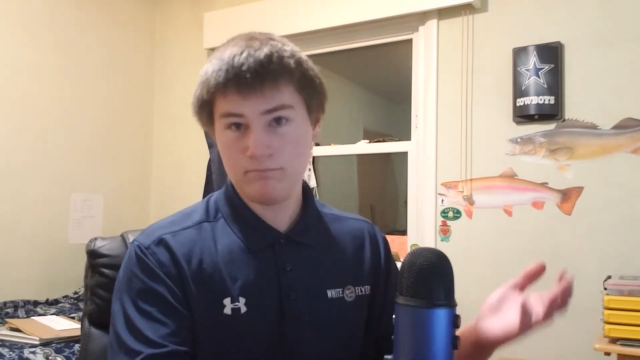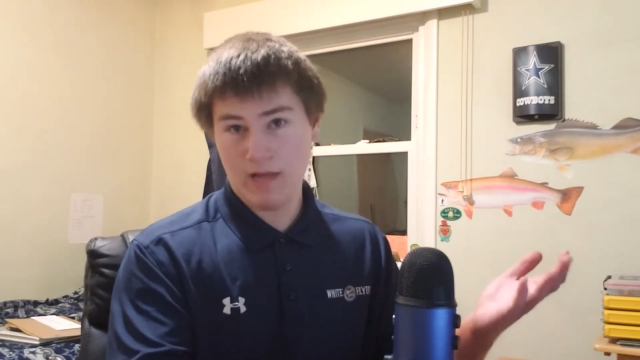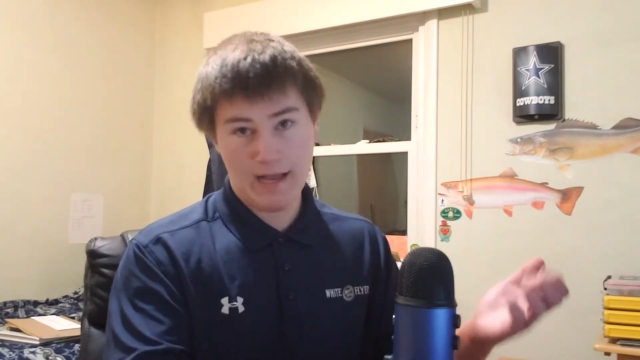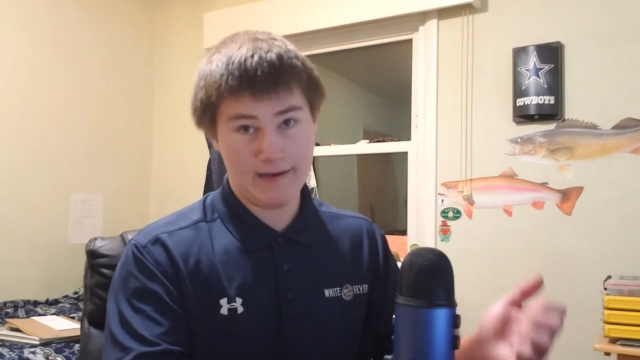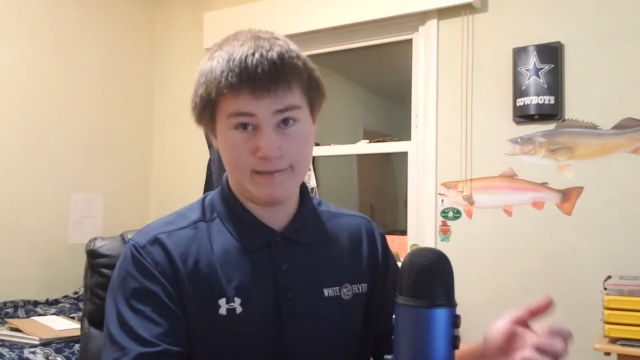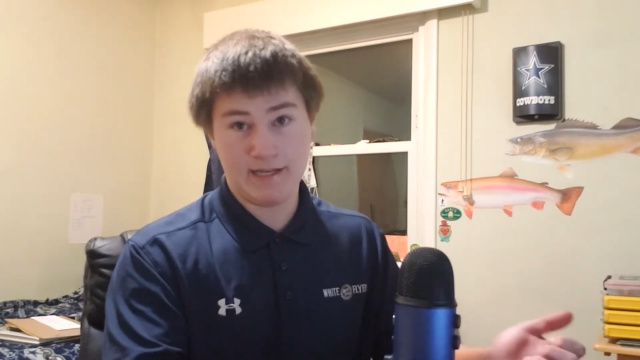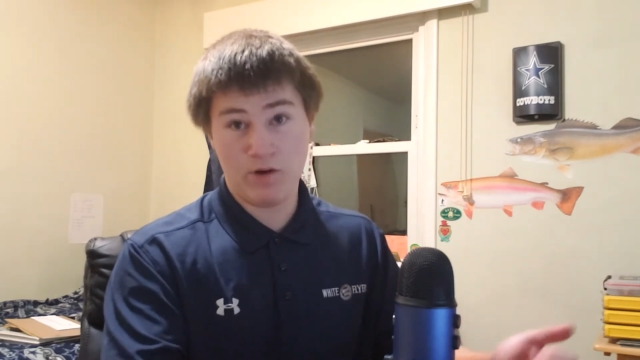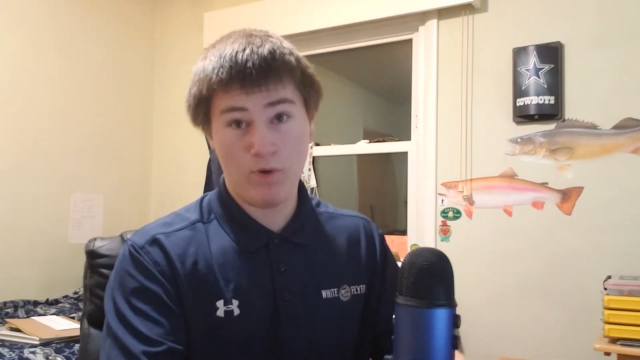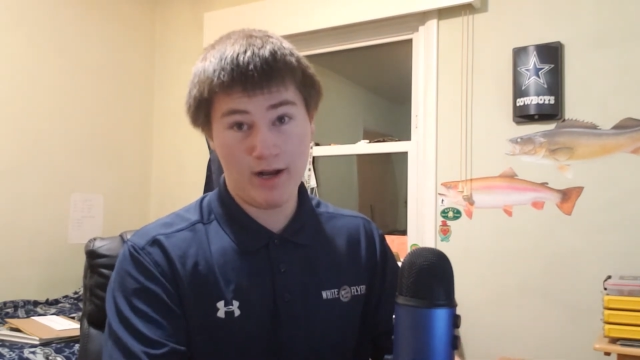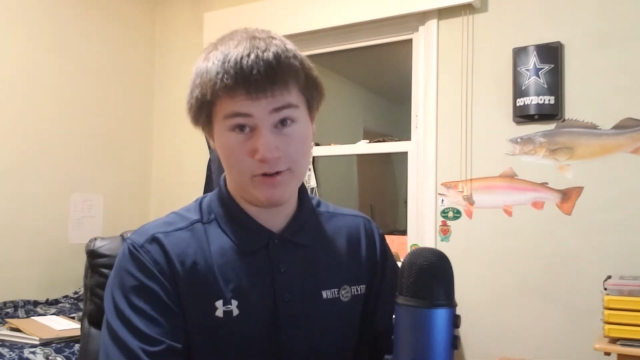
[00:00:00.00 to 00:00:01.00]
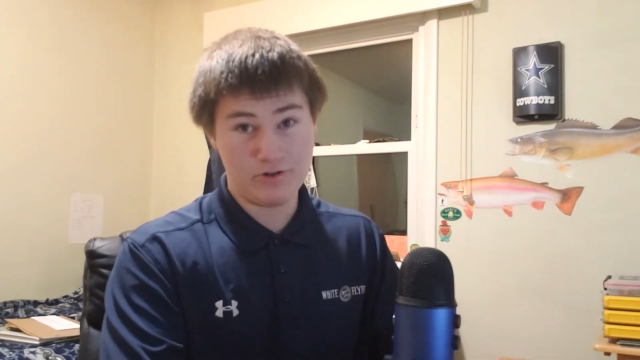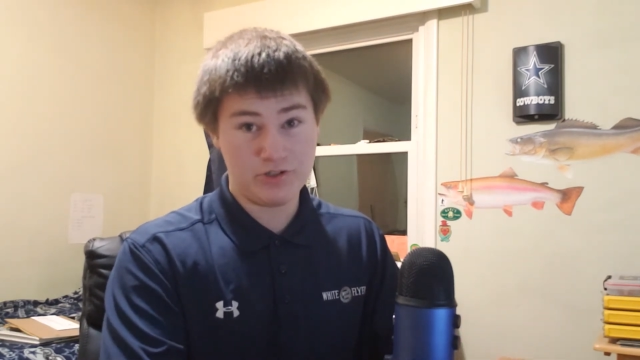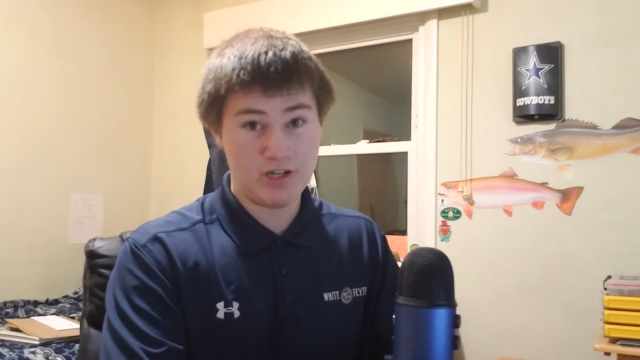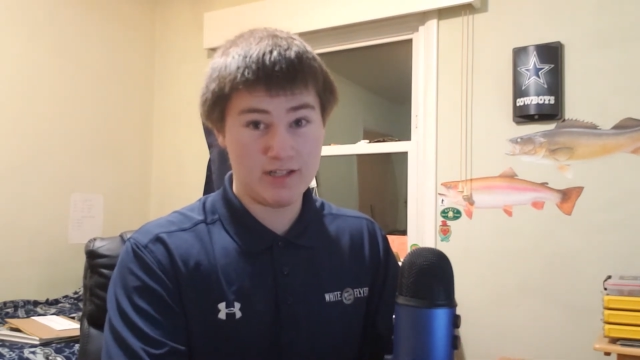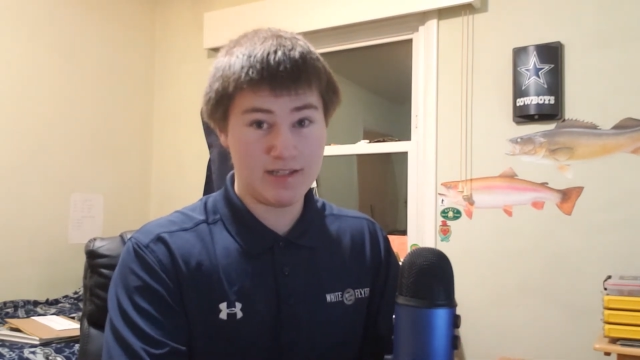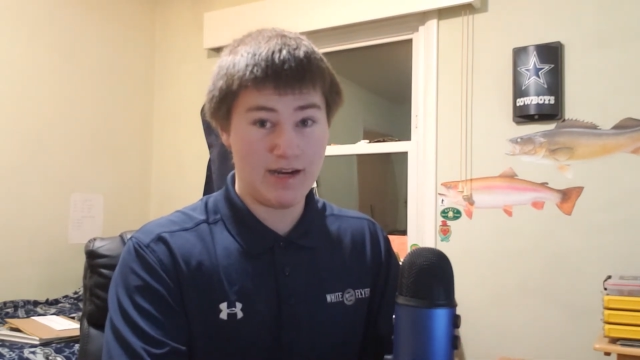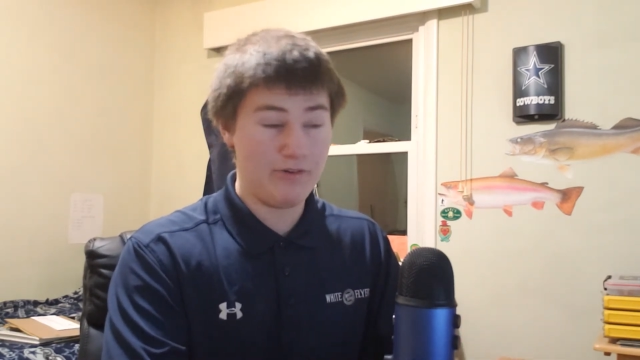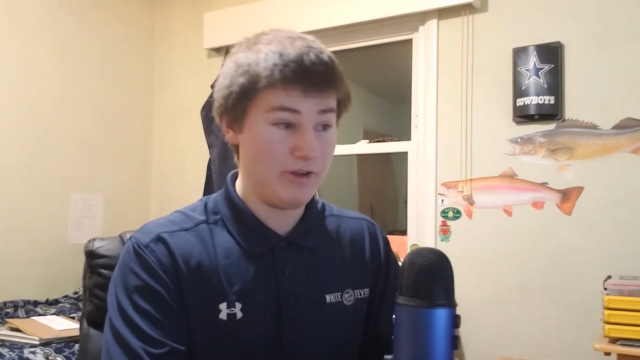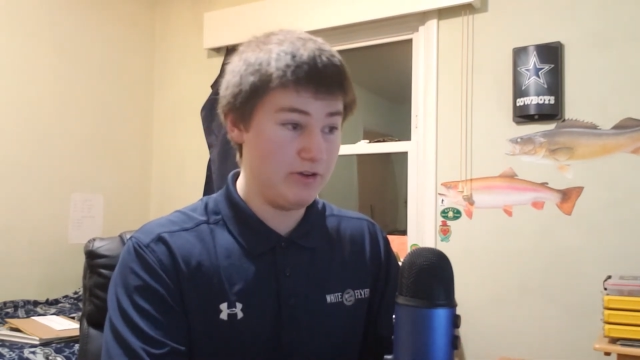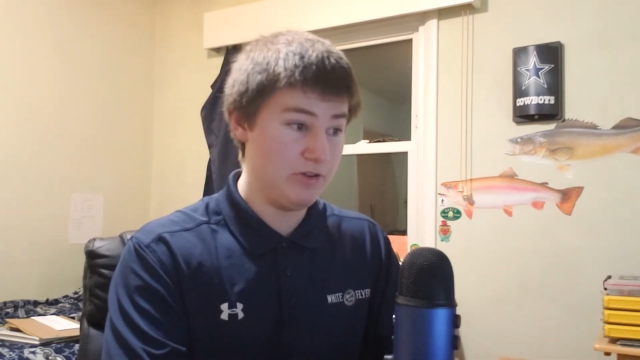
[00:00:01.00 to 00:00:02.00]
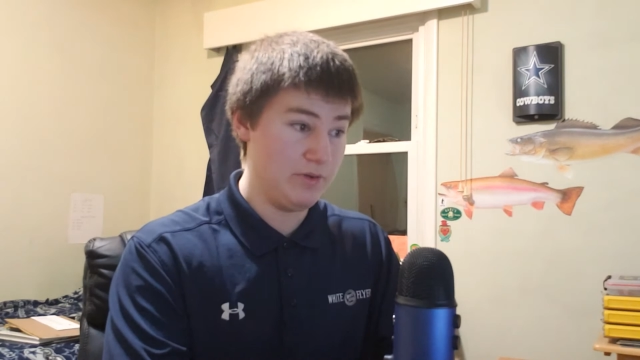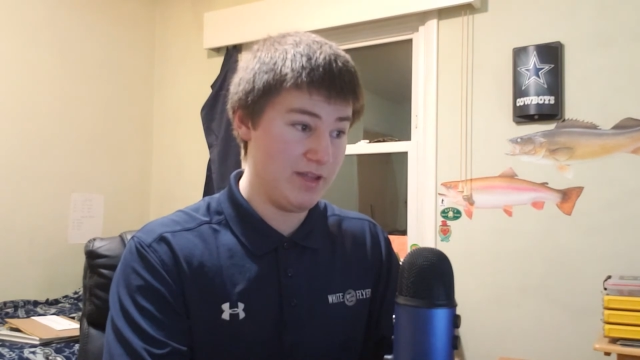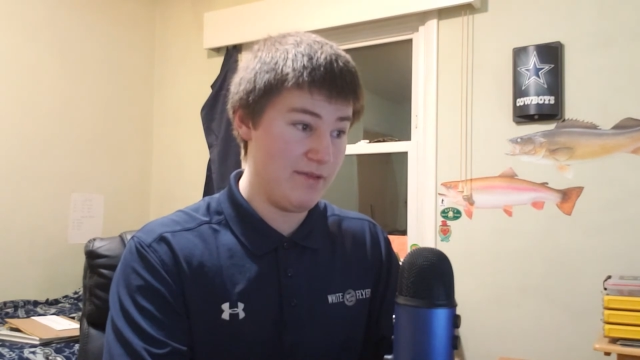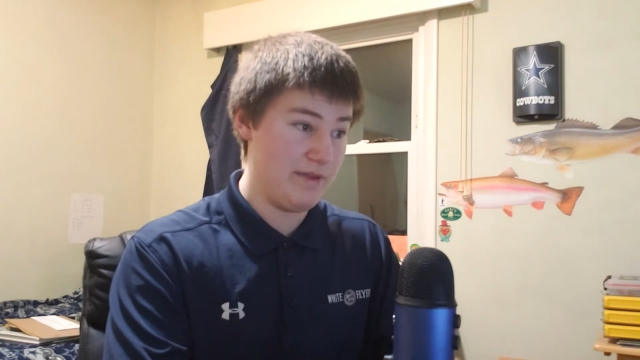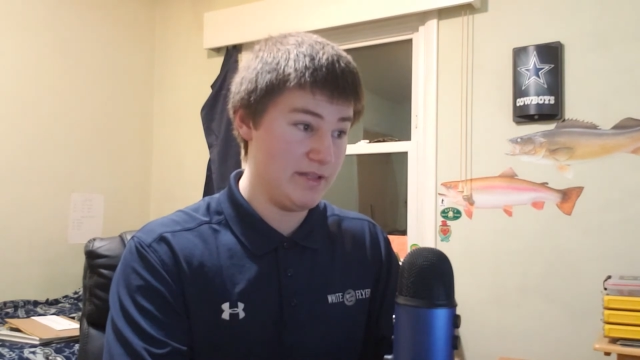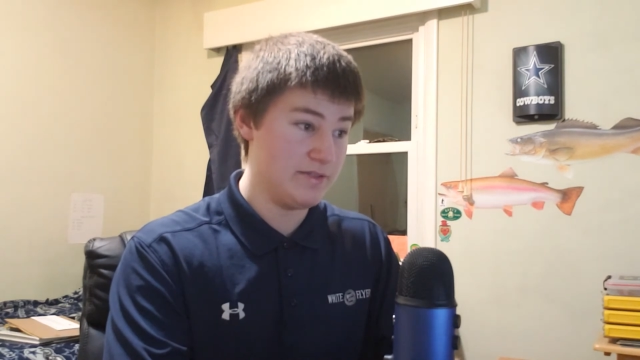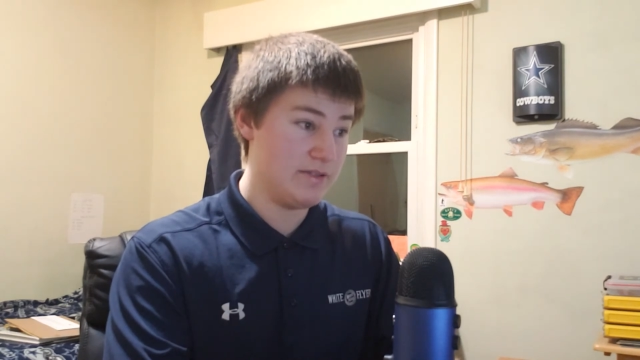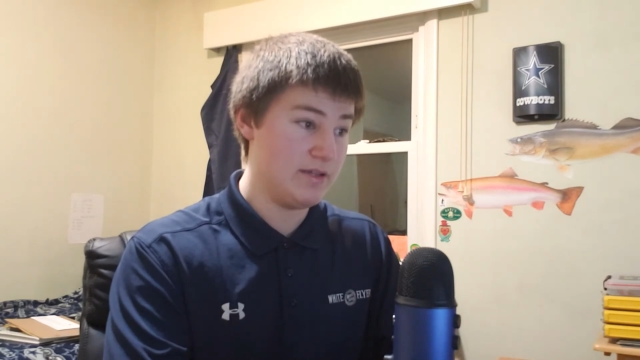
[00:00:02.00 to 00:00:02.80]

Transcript: I guess I get wider shots. I really don't know what that means.